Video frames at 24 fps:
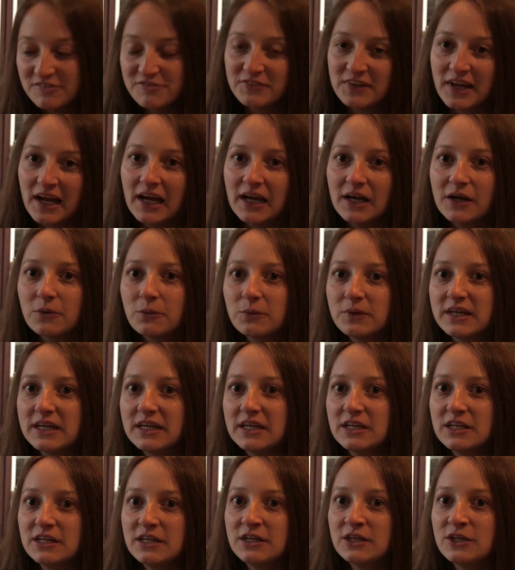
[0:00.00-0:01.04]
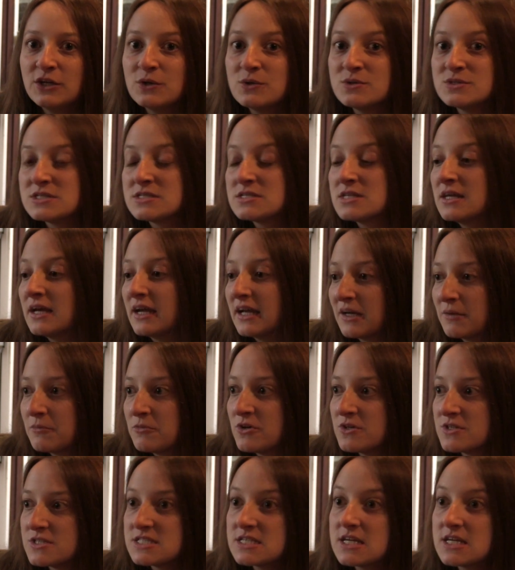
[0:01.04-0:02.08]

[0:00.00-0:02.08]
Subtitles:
If not, we use the animals